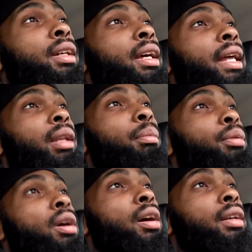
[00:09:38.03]
And
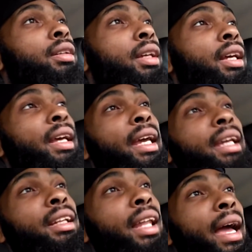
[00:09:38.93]
LeBron, he
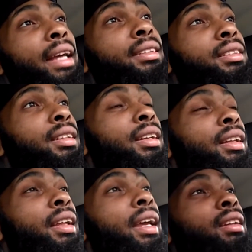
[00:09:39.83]
lacks
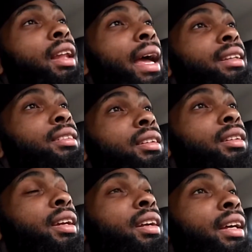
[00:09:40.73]
the
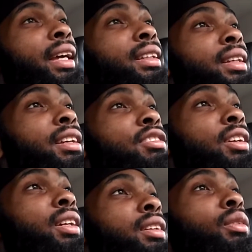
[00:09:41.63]
killer instinct
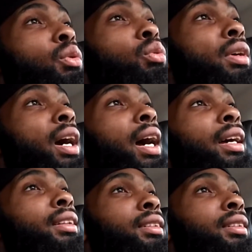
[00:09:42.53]
gene. Oh God,